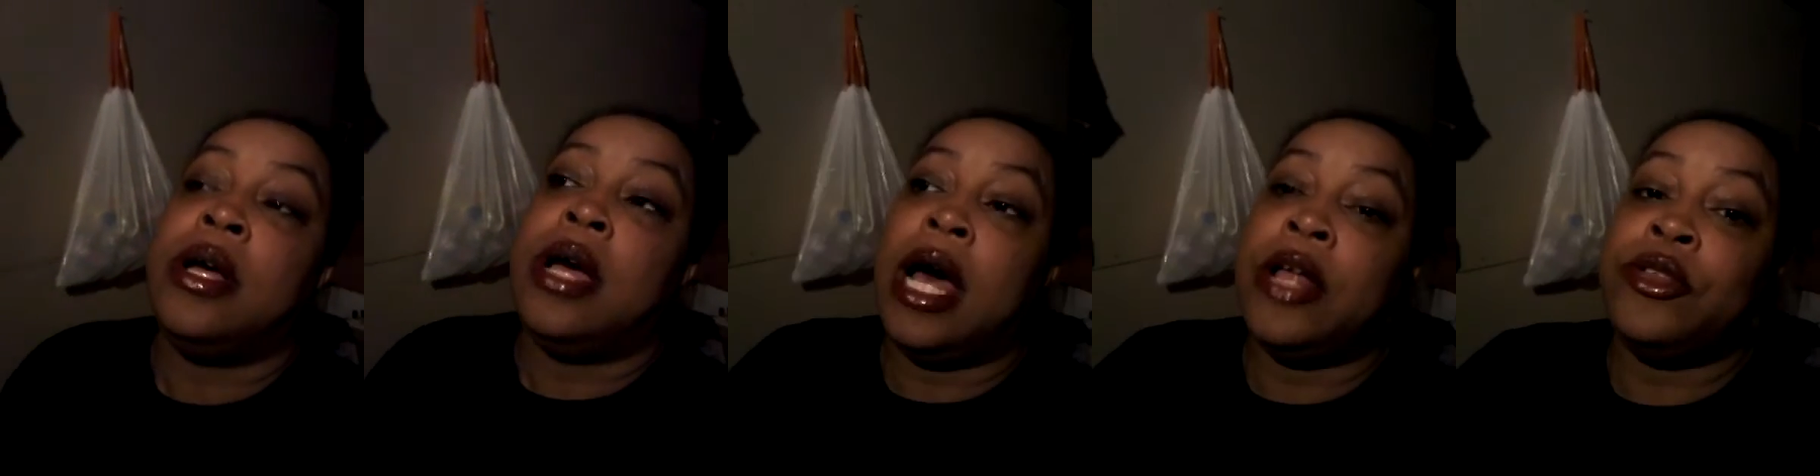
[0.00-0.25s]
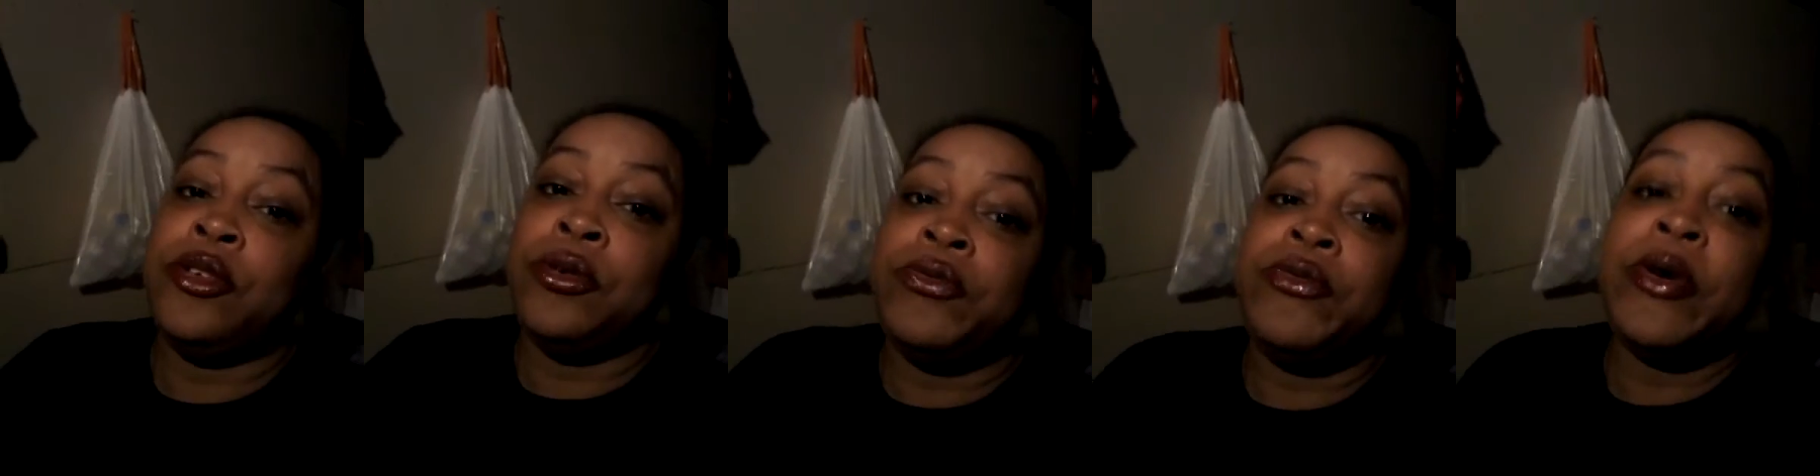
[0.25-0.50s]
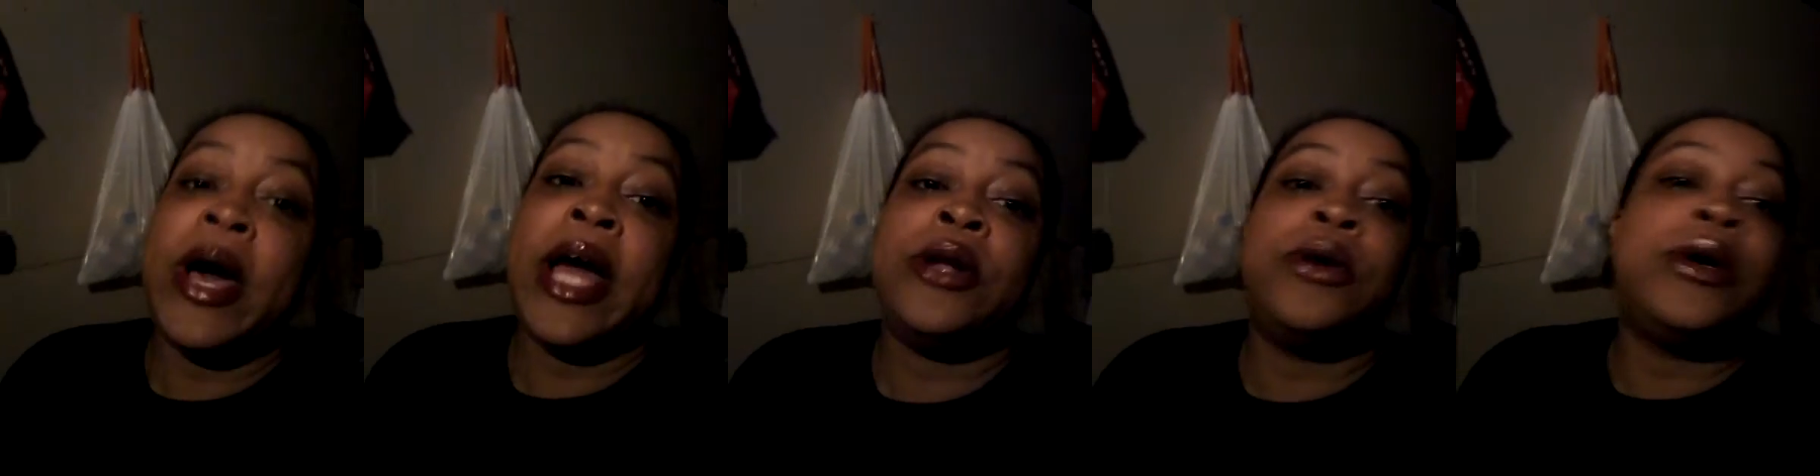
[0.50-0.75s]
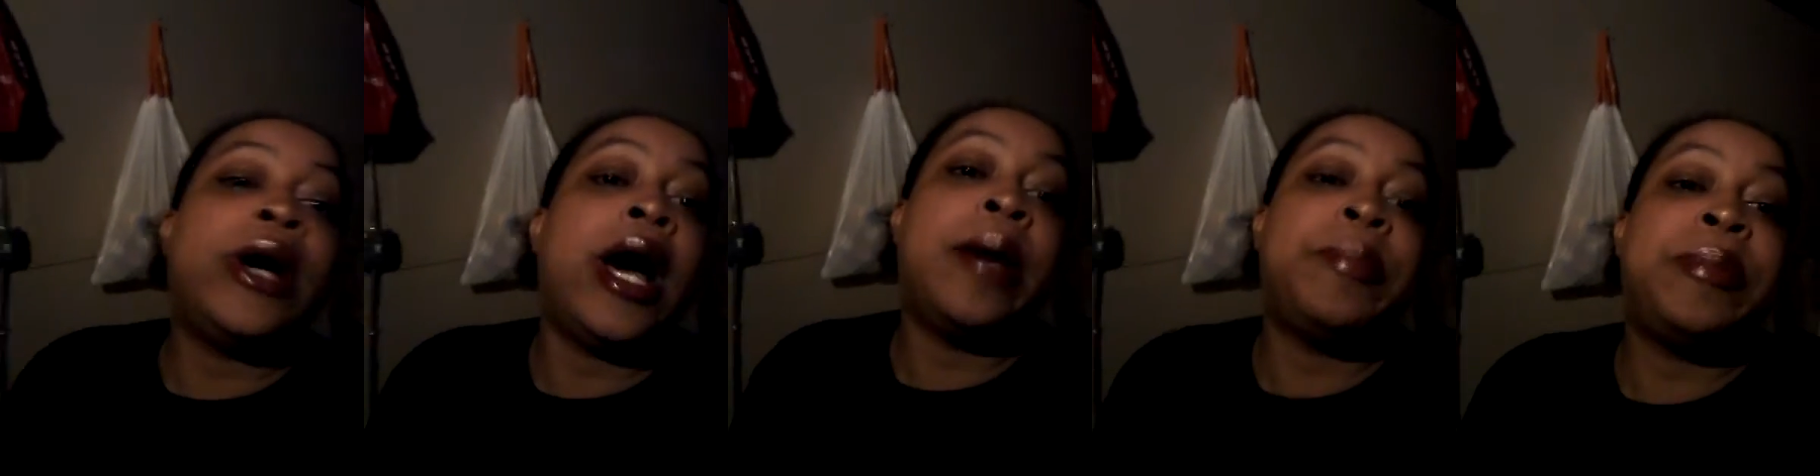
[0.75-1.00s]
I'll do
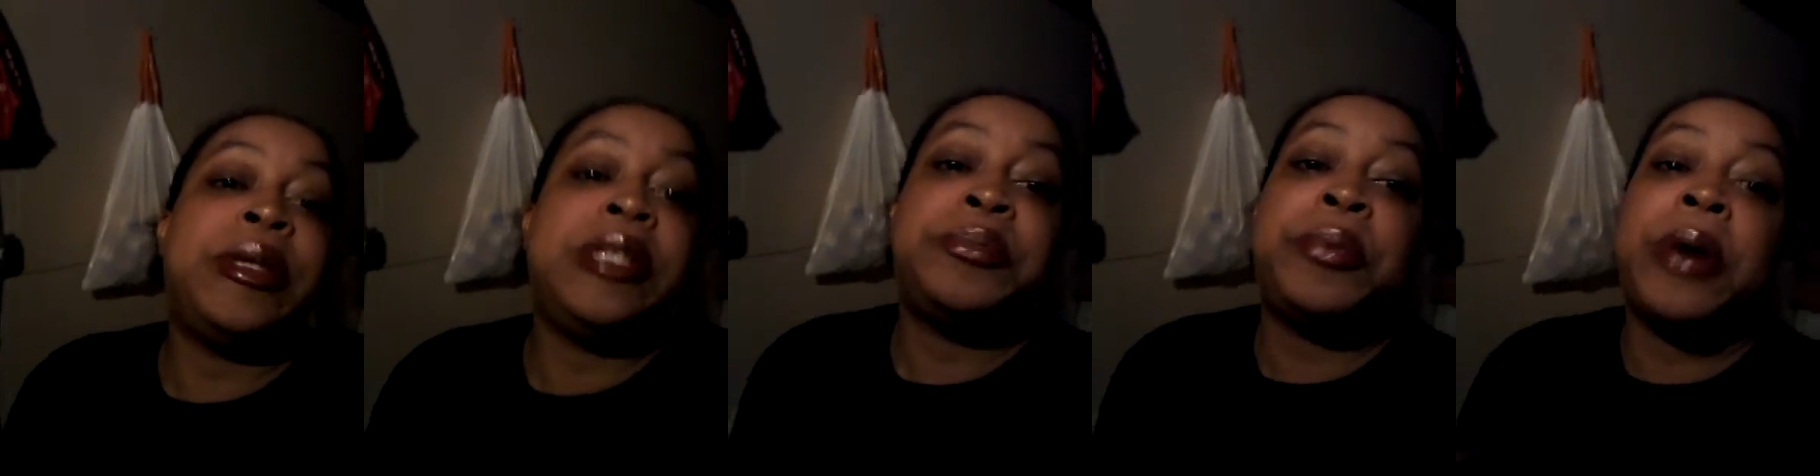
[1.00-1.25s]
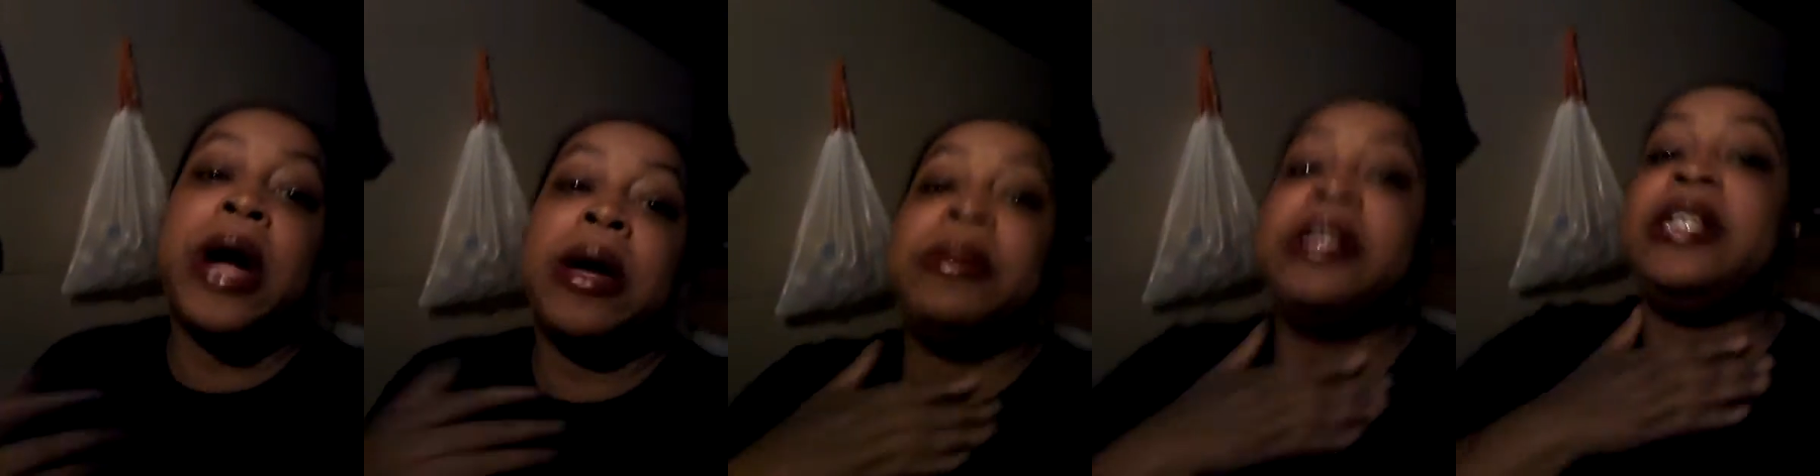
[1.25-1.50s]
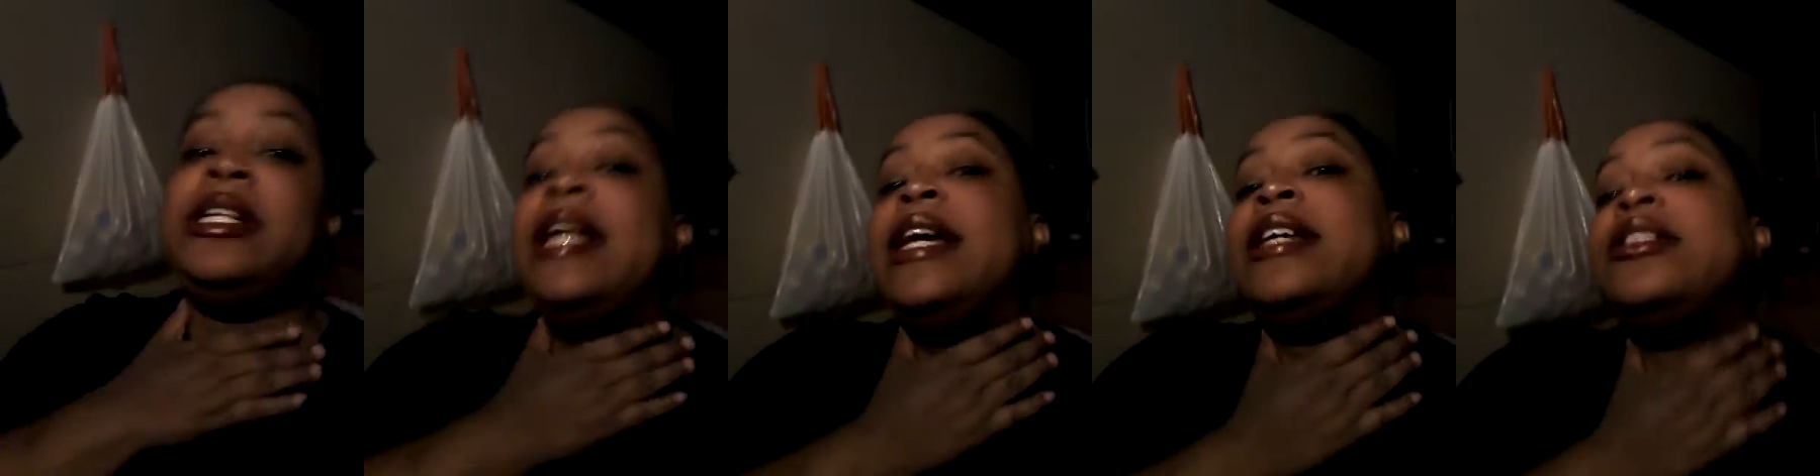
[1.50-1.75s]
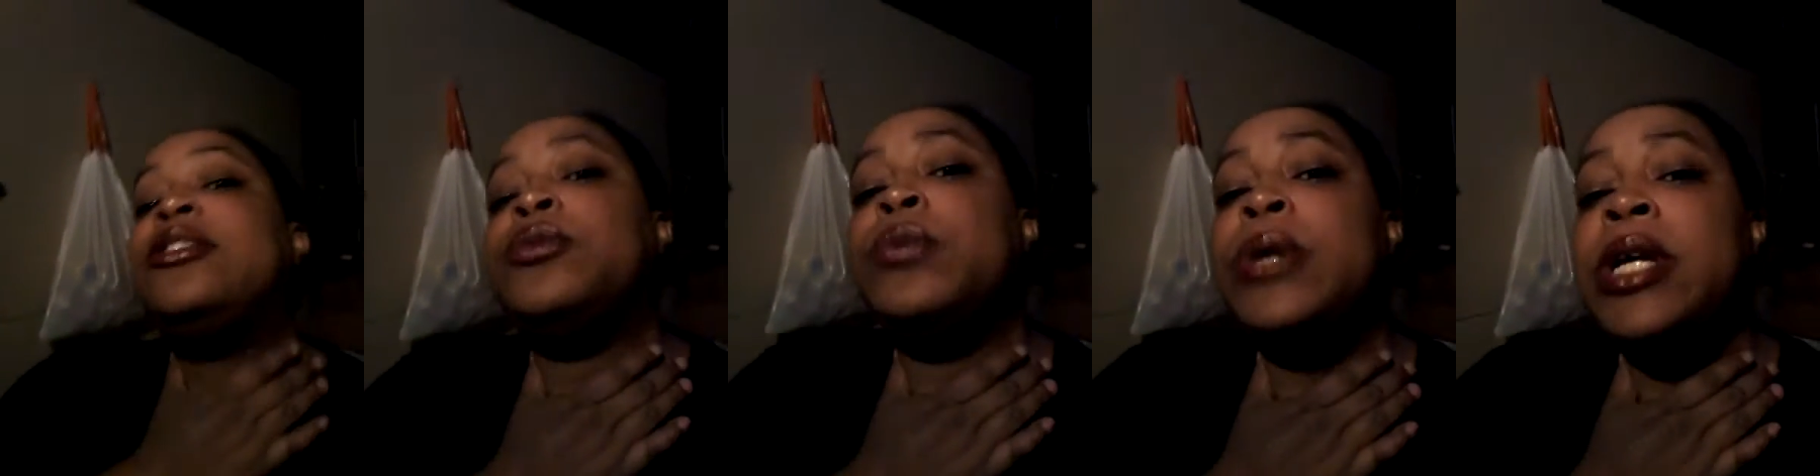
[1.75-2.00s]
final copies probably
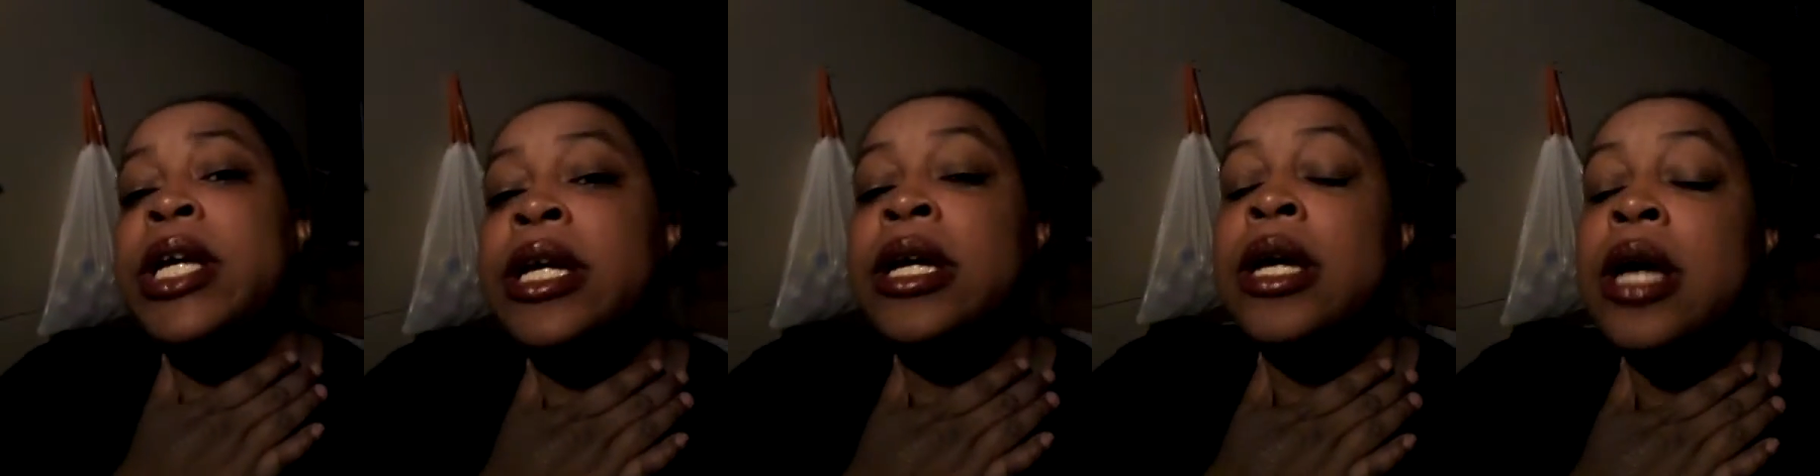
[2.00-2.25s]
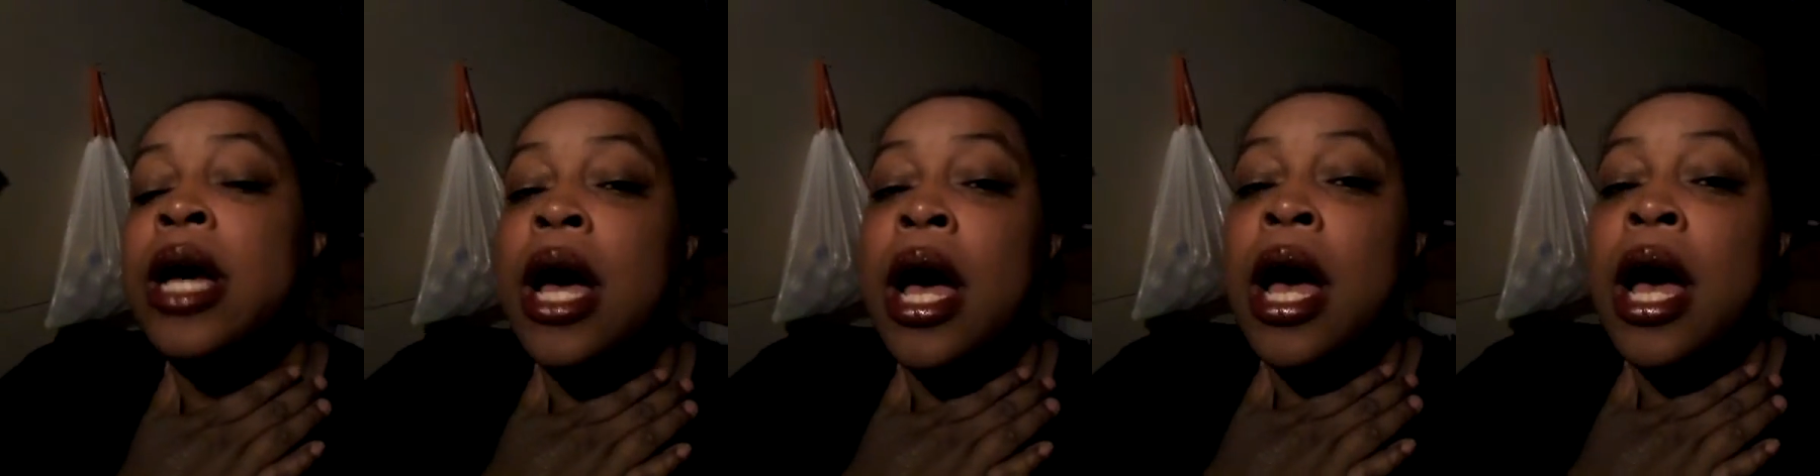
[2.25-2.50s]
next week.